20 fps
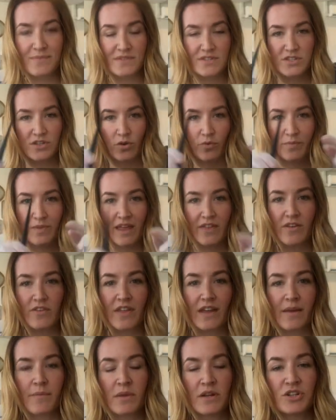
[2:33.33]
so the other
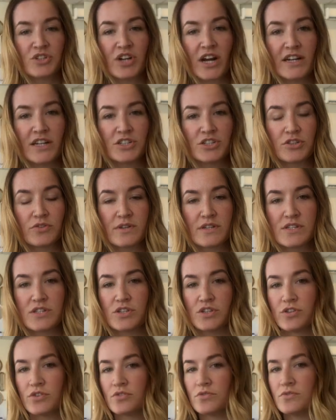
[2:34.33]
thing I'm going to try to do is
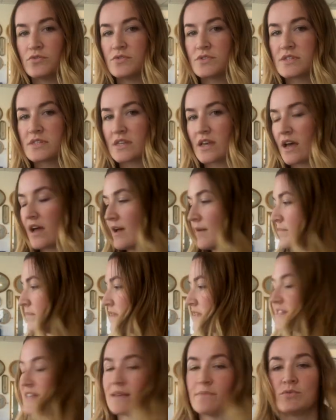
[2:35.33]
use the
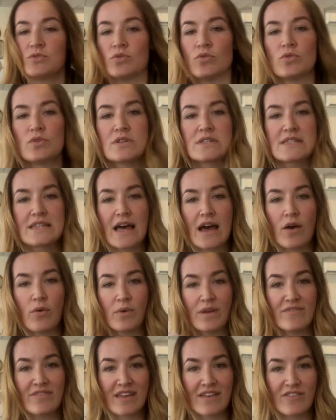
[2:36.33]
same tools that
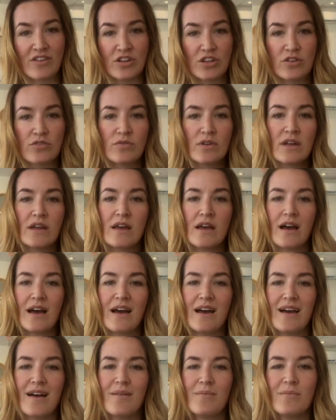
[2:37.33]
we've given you,
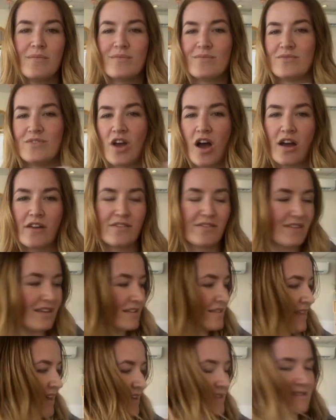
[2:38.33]
not the
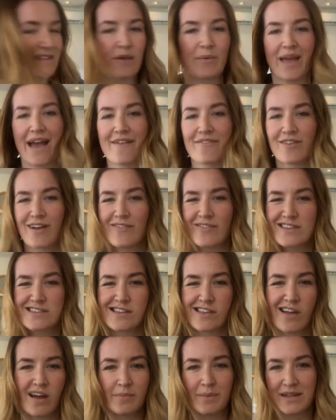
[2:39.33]
things that we have around the
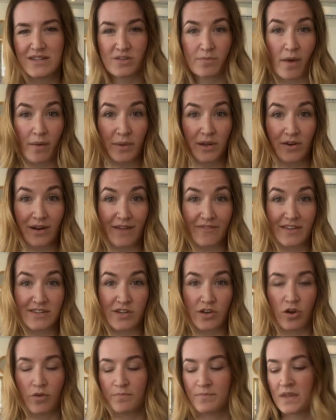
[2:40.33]
salon because you probably don't have that at
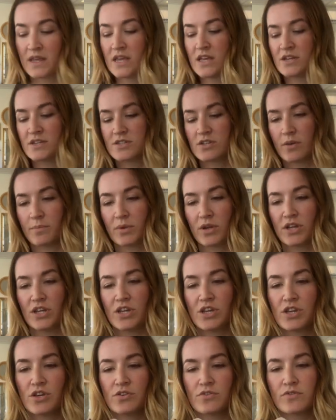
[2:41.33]
home. So I'm going to
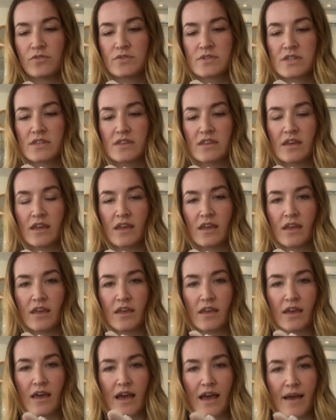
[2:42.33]
use
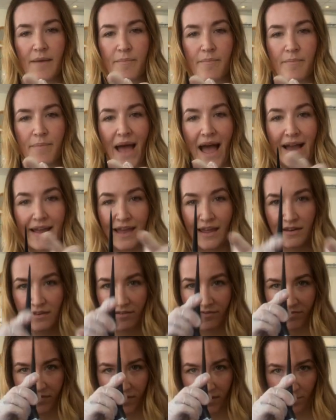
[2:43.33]
the back end
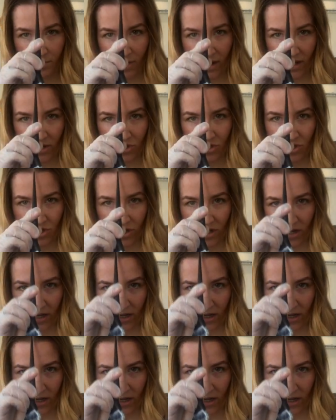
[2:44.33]
of the brush